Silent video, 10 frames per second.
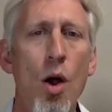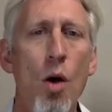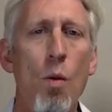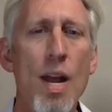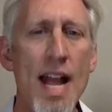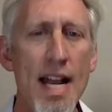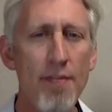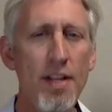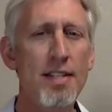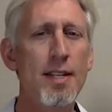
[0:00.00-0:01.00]
When any of
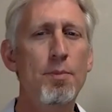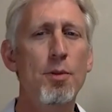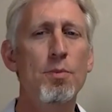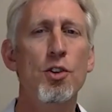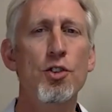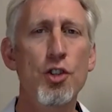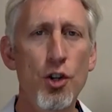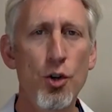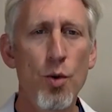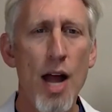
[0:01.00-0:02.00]
these symptoms are
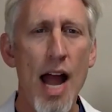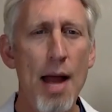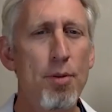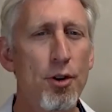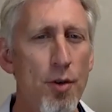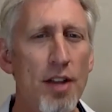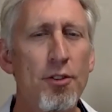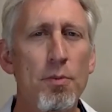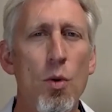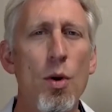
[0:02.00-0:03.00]
new and progress
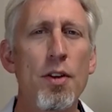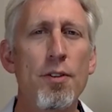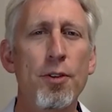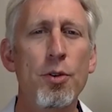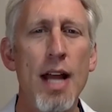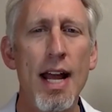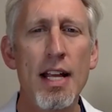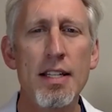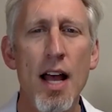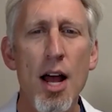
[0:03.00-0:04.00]
for more than a few
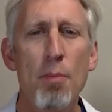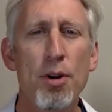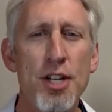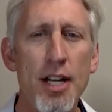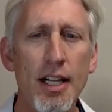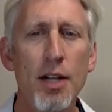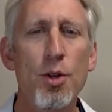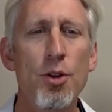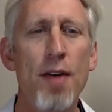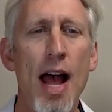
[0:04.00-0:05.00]
days, particularly
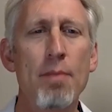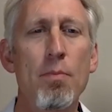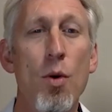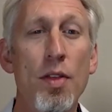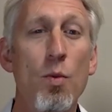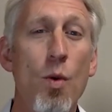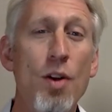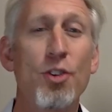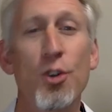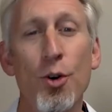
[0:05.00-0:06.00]
when you've had more than one
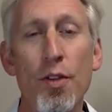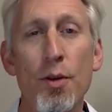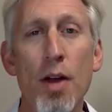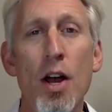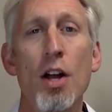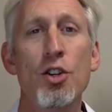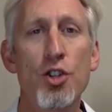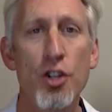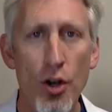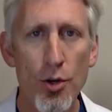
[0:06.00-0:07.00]
or two of them, you
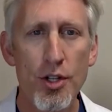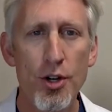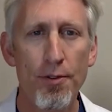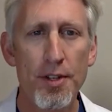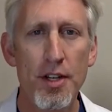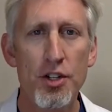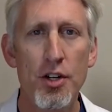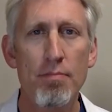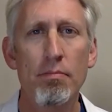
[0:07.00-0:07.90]
should go see your physician.